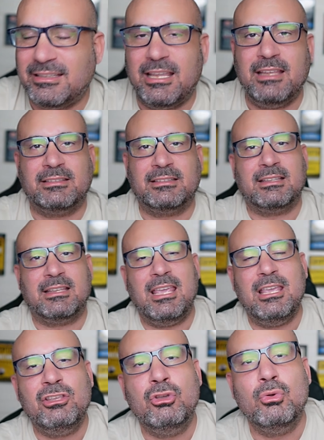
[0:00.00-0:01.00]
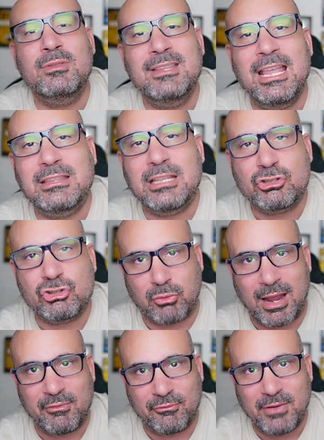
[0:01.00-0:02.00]
is key. You need the
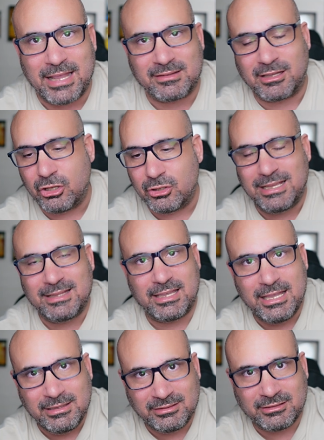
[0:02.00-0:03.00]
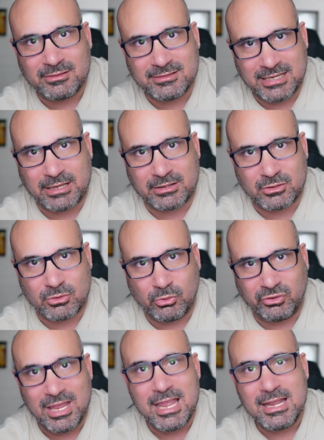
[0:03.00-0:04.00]
trifecta. You need Eastern
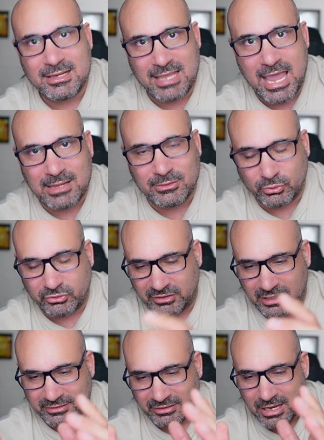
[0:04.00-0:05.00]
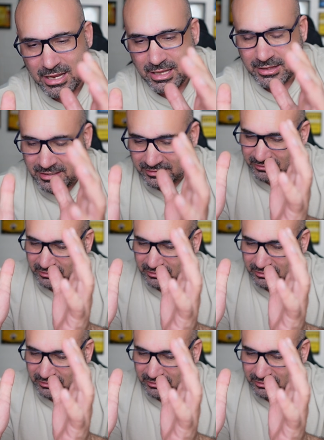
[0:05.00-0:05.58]
technicals, candlesticks. This is